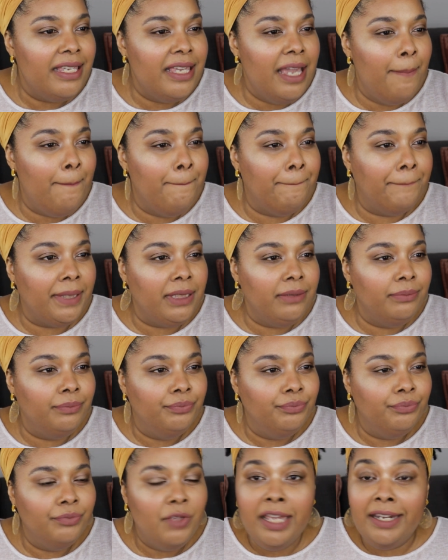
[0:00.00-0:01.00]
Yep.
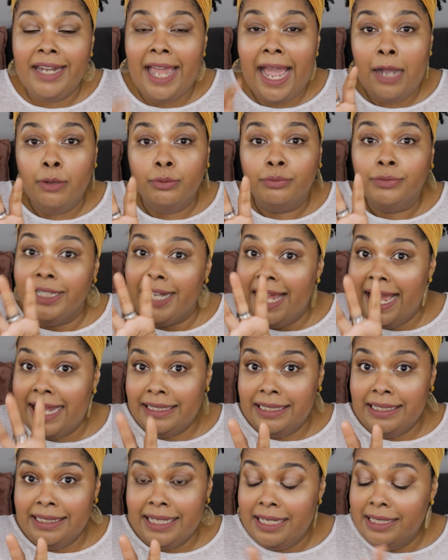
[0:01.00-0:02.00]
Now, it
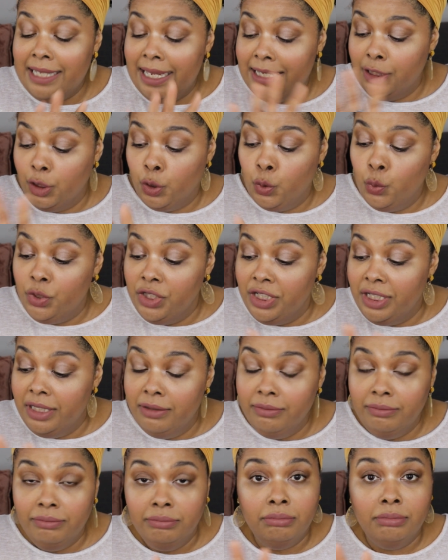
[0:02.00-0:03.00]
has a scent, has a
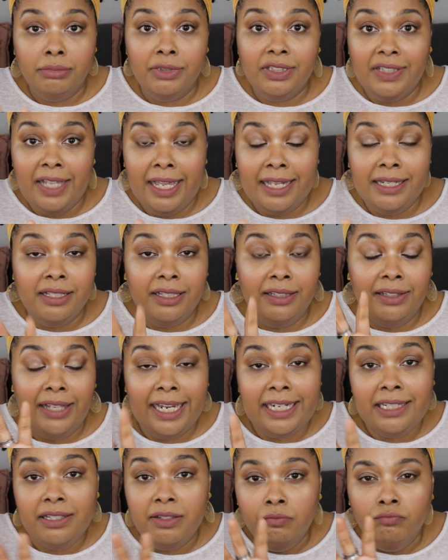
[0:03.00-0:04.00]
Gucci scent, a
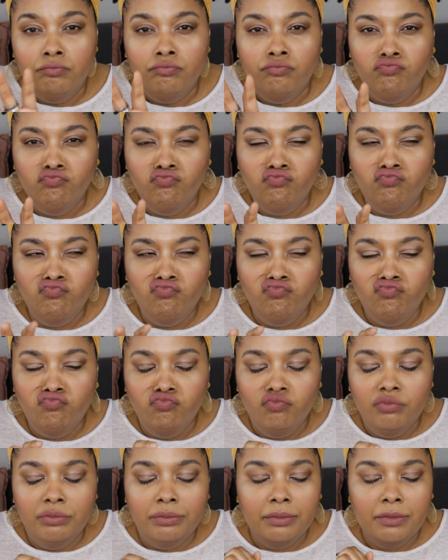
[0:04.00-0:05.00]
light
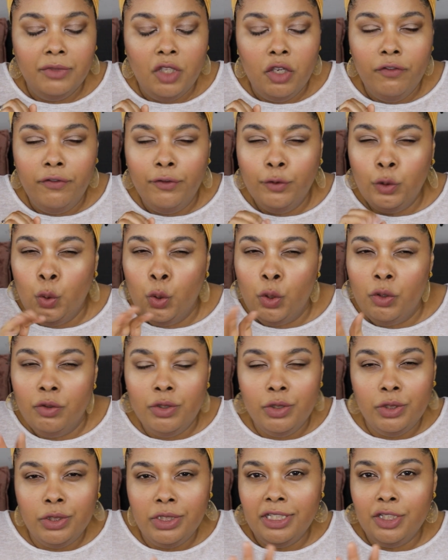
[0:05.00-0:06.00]

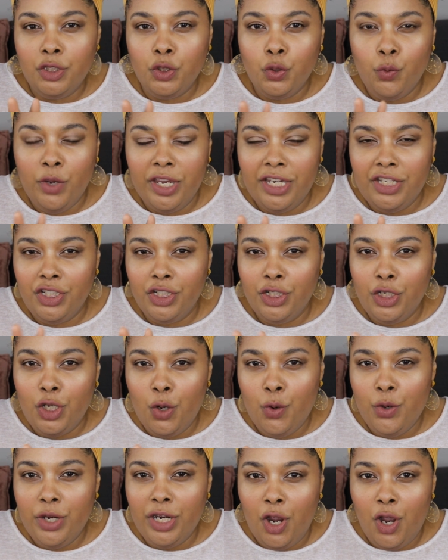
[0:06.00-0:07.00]
floral situation
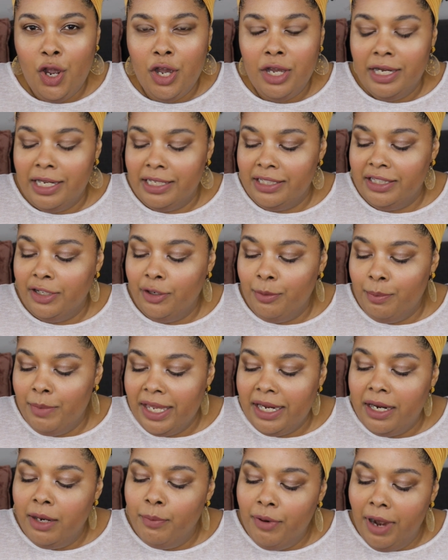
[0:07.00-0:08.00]
going on as their
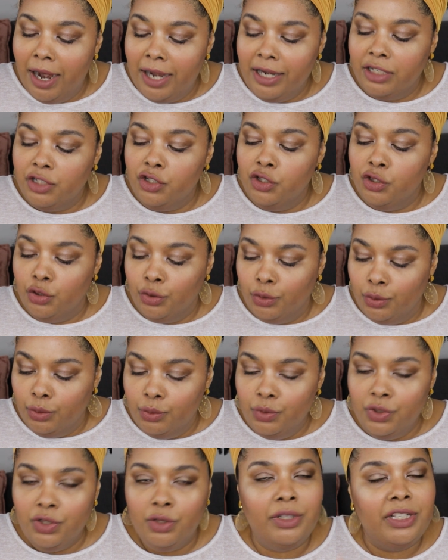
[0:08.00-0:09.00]
makeup products
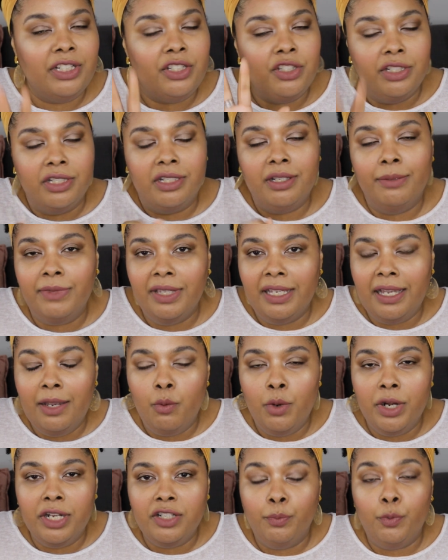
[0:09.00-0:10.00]
do. So that's just something I
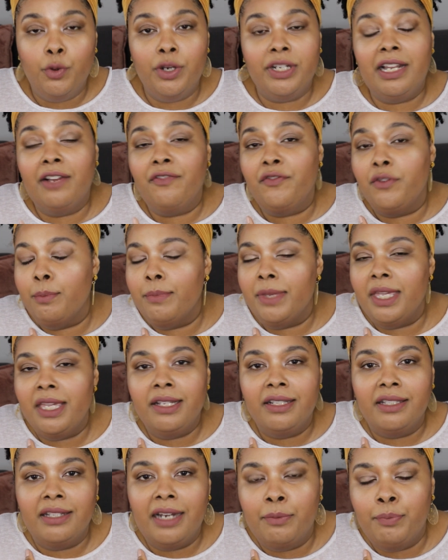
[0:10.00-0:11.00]
wanted to point out. For me,
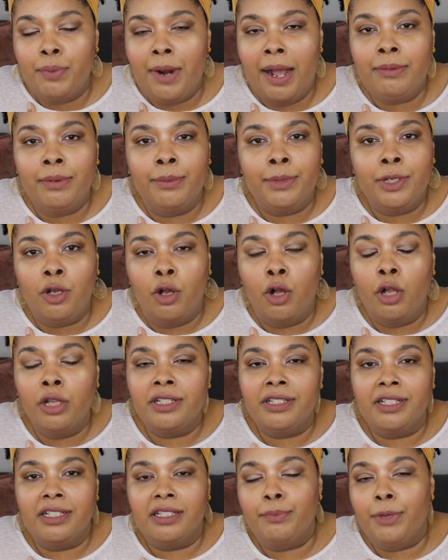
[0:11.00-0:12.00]
it's not a problem at all.
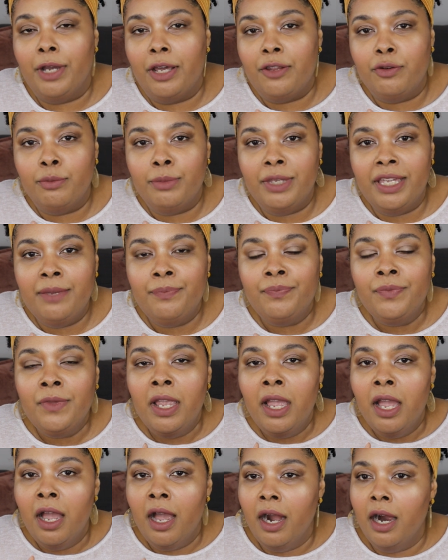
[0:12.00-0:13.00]
It doesn't bother me.
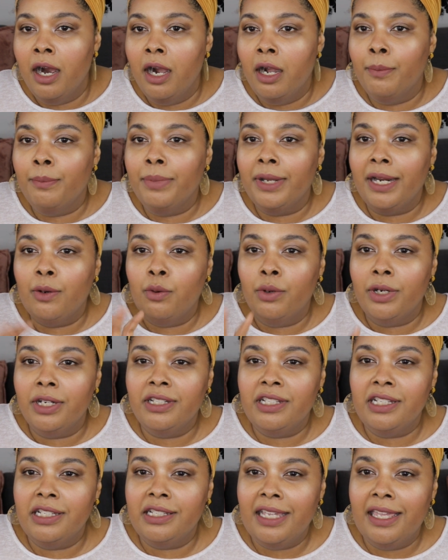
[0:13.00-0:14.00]
But I
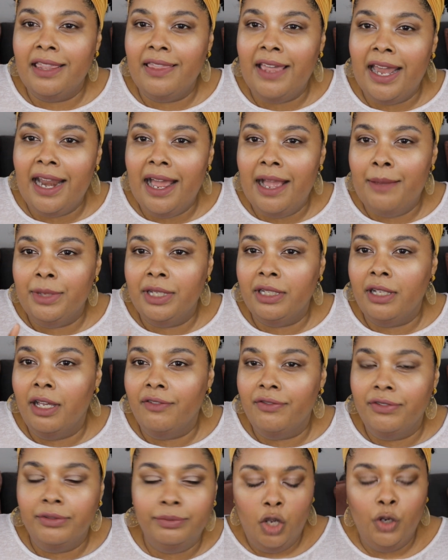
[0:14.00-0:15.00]
wanted to say that I'm in
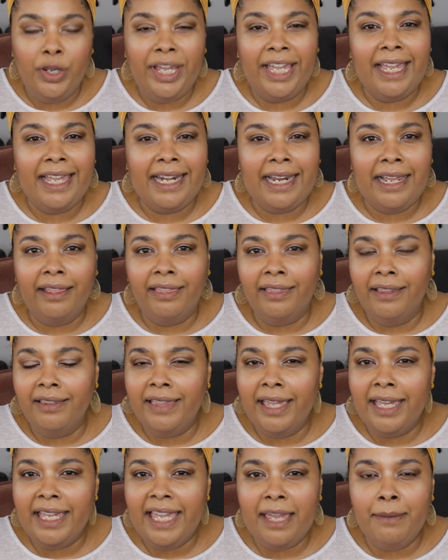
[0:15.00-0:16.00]
love. Okay, and I think
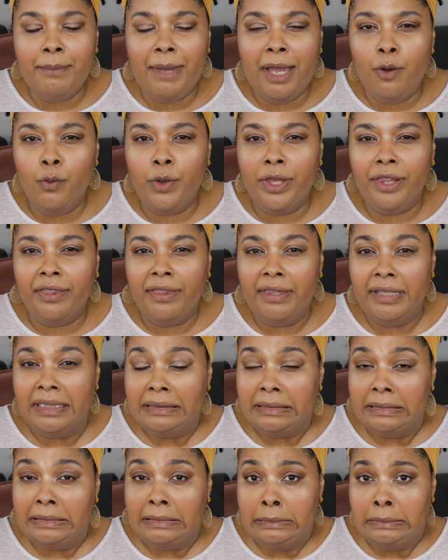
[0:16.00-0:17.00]
they came out with
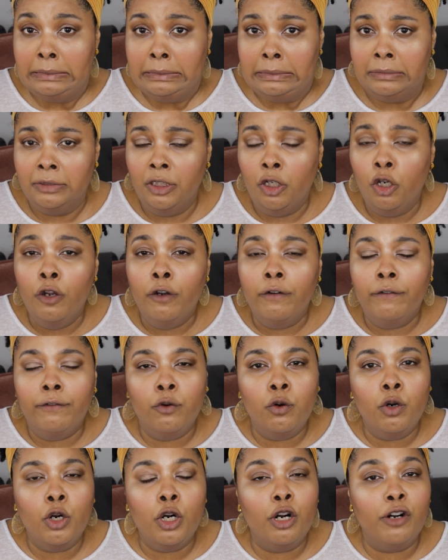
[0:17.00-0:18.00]

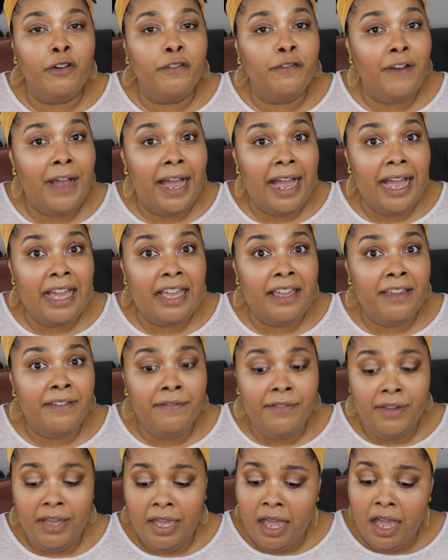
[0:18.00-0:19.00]
4 or
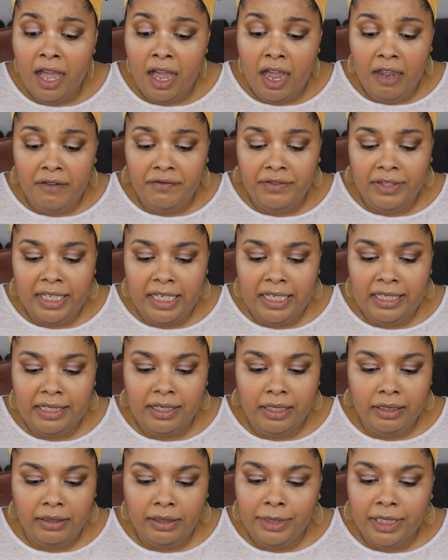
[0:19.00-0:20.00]
5 of these
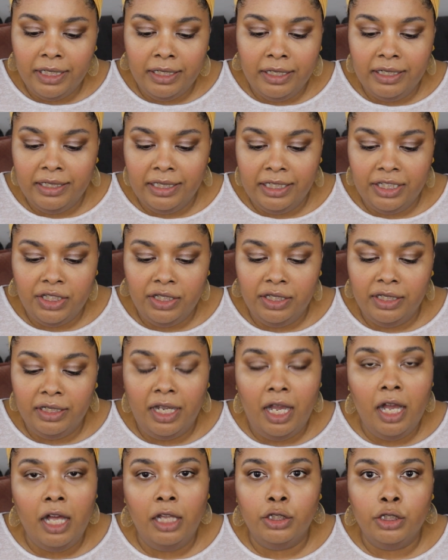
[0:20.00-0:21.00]
limited edition
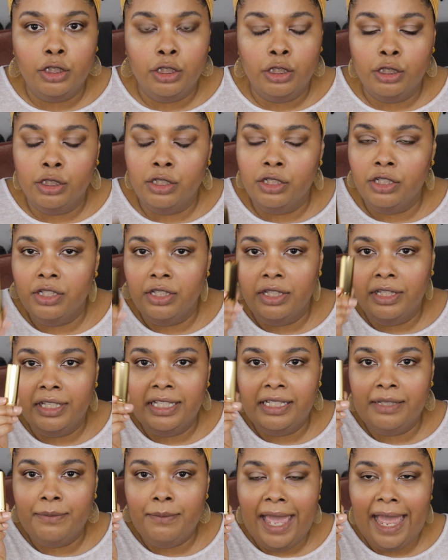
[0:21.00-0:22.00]
colors,
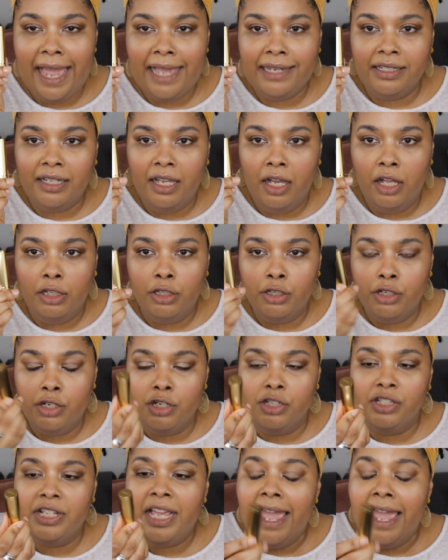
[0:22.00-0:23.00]
these matte colors.